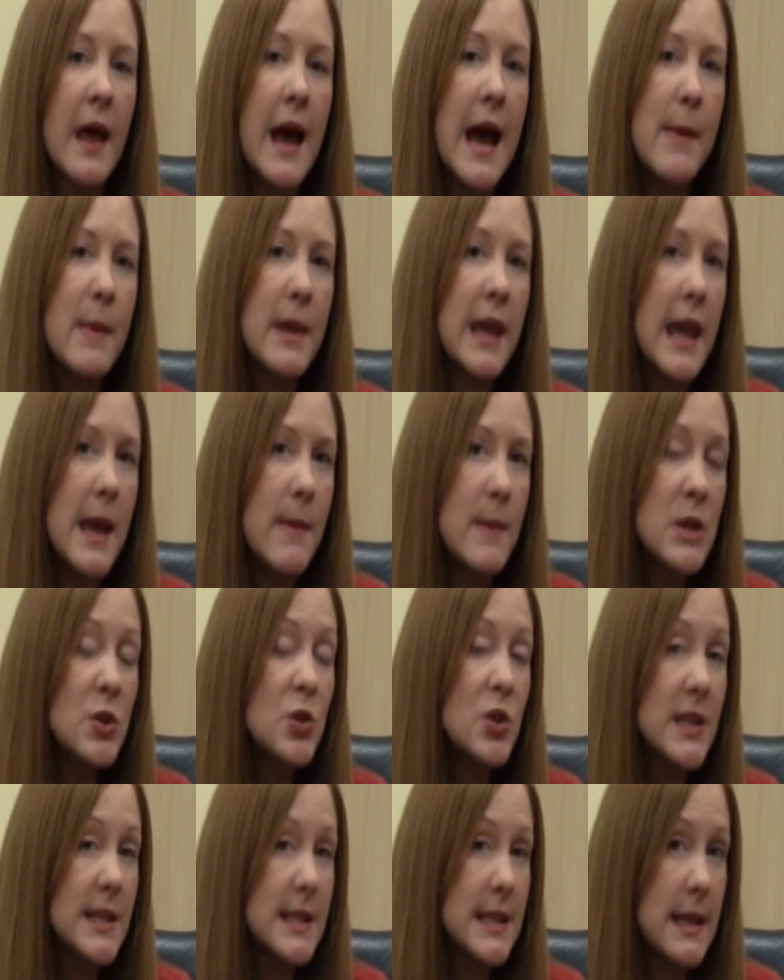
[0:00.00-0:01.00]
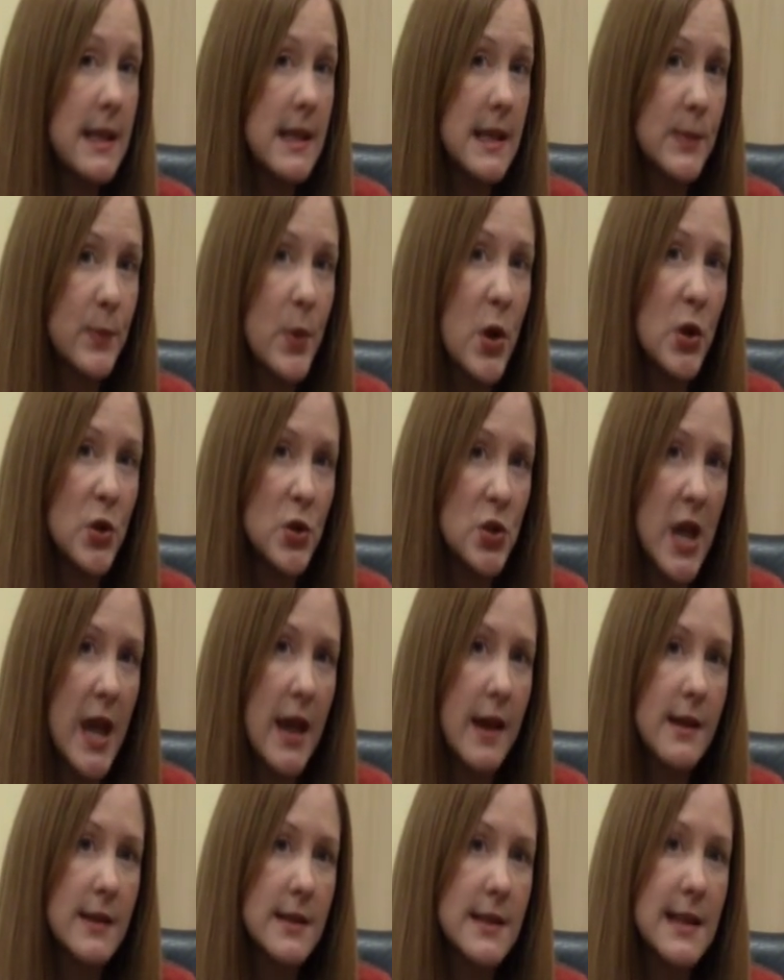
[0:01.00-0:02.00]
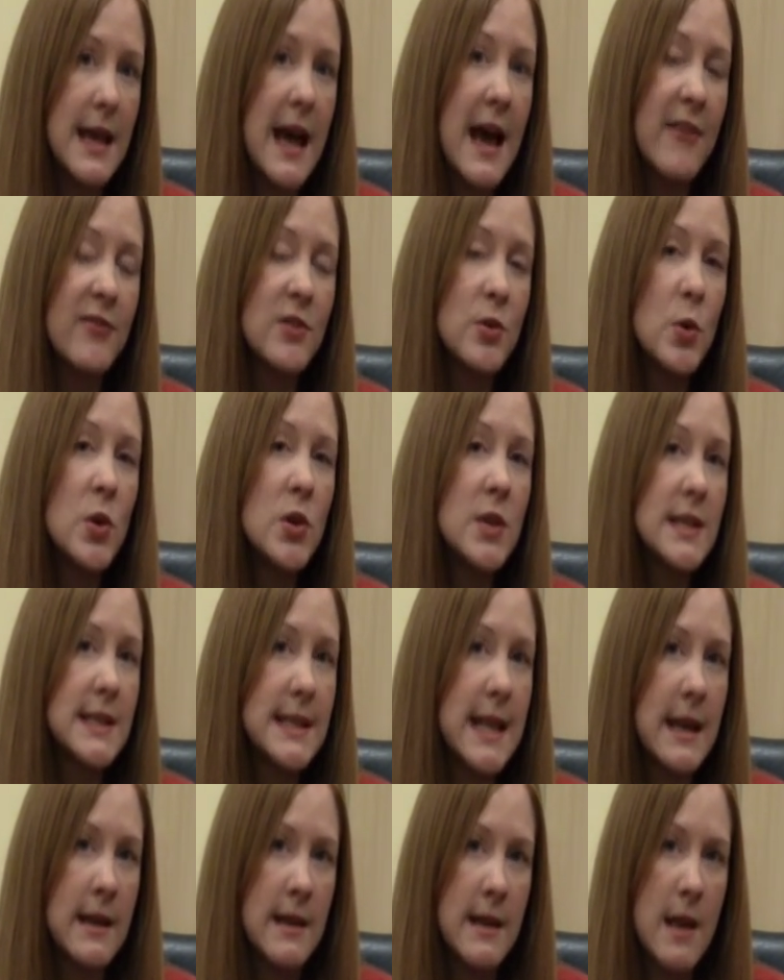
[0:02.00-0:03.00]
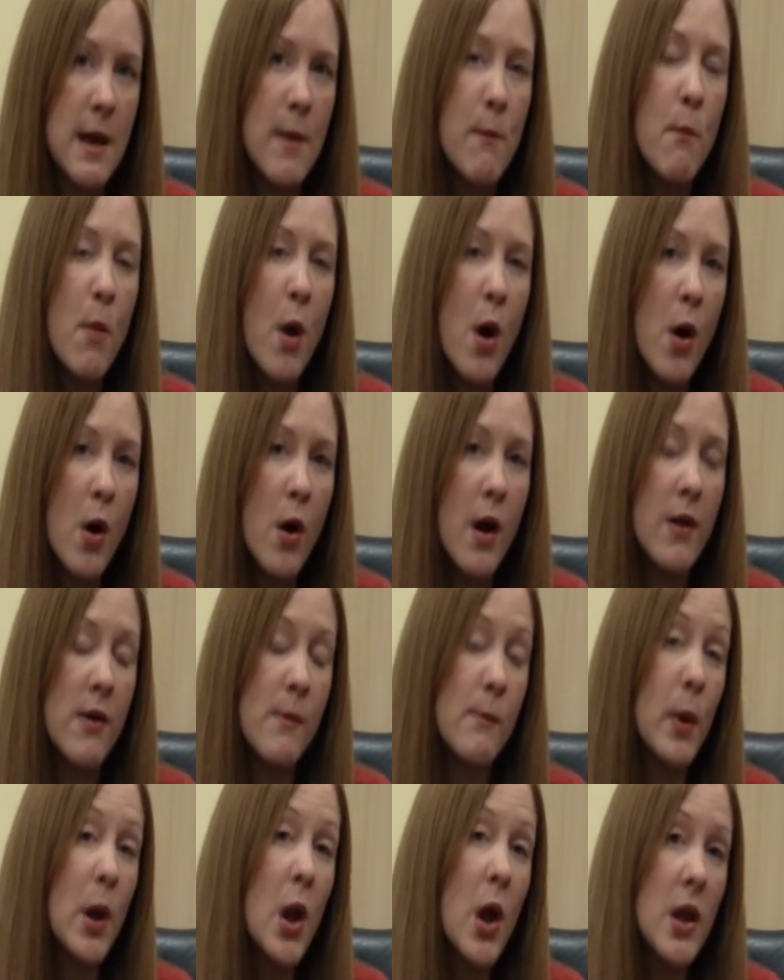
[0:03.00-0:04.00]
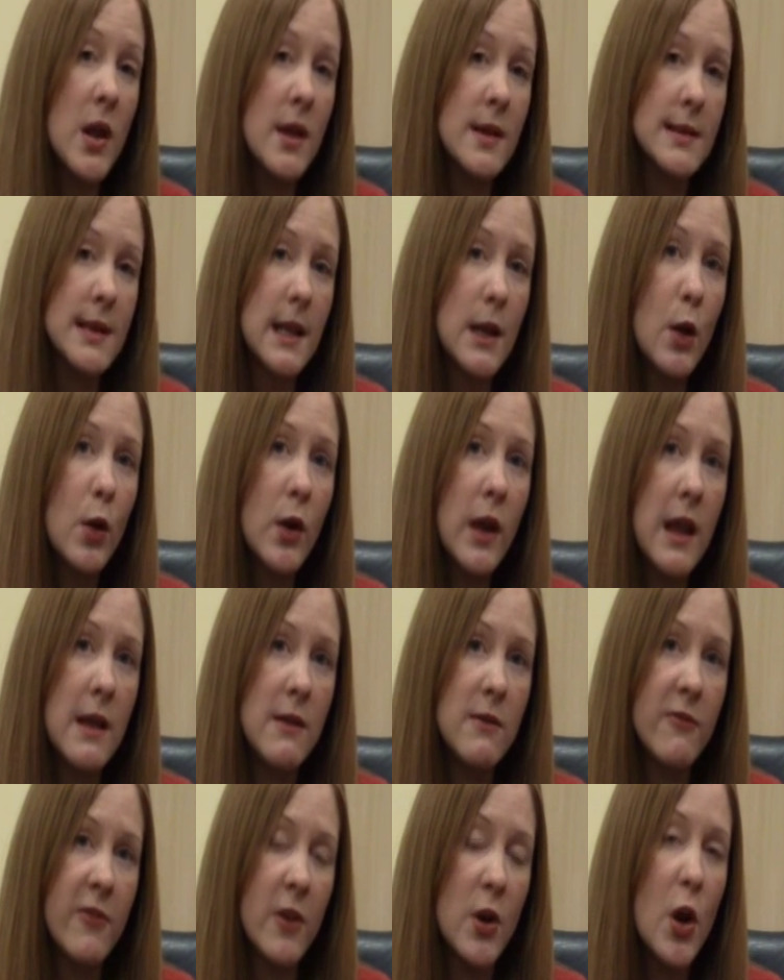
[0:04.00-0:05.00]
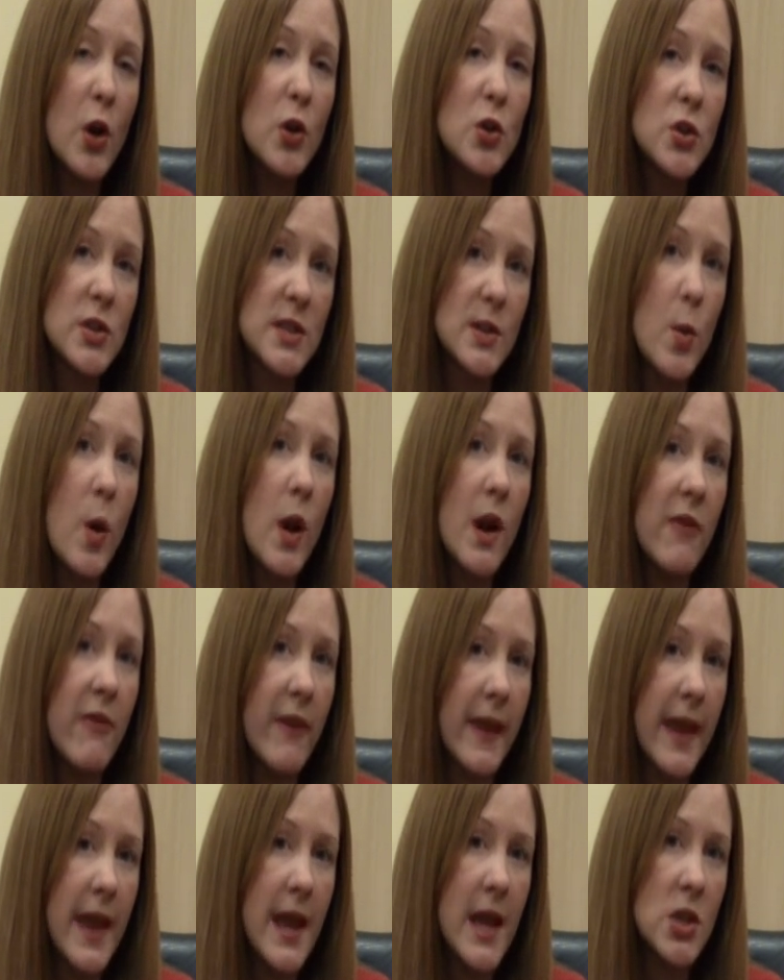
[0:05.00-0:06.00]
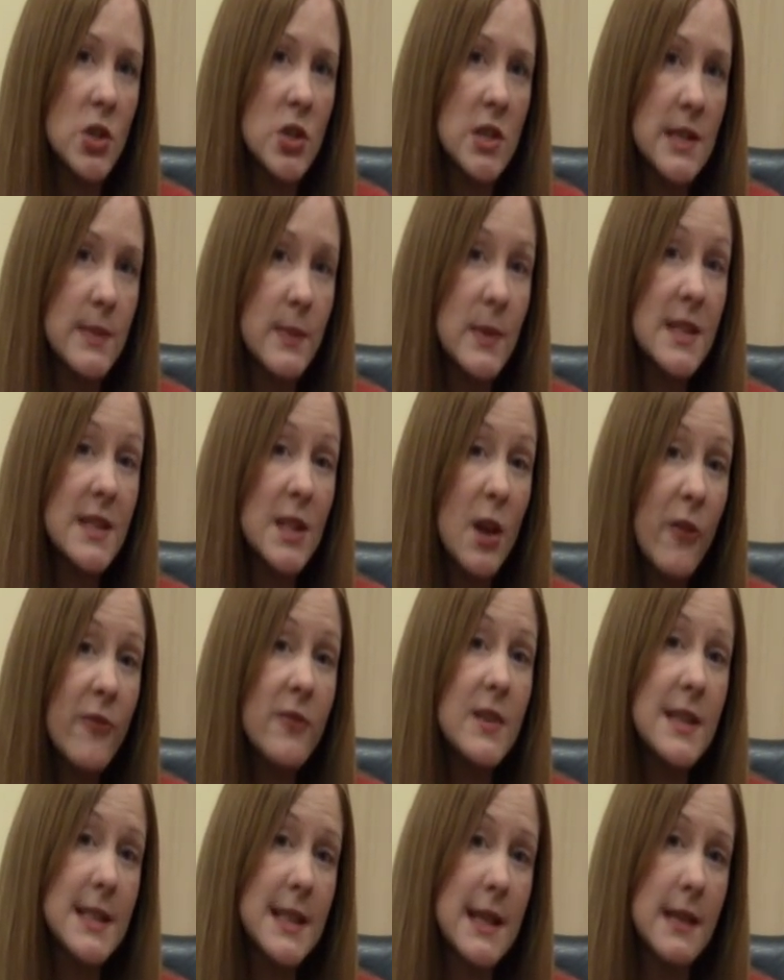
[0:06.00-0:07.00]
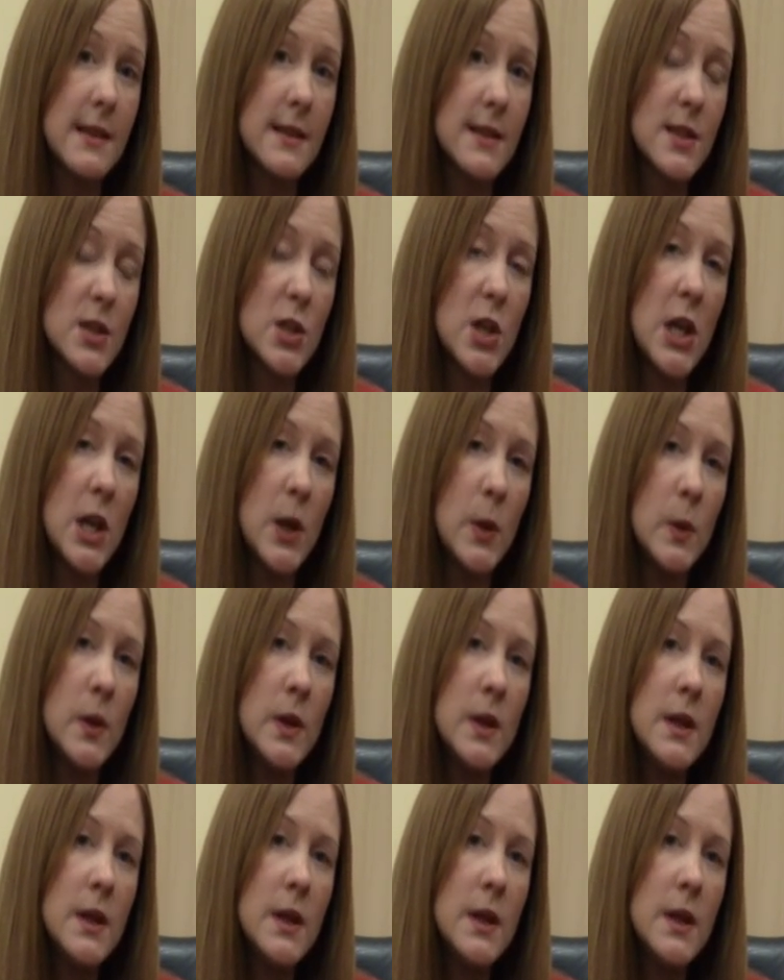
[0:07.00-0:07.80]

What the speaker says: I became interested in this project after understanding that more employers are looking for not just qualifications but softer skills too.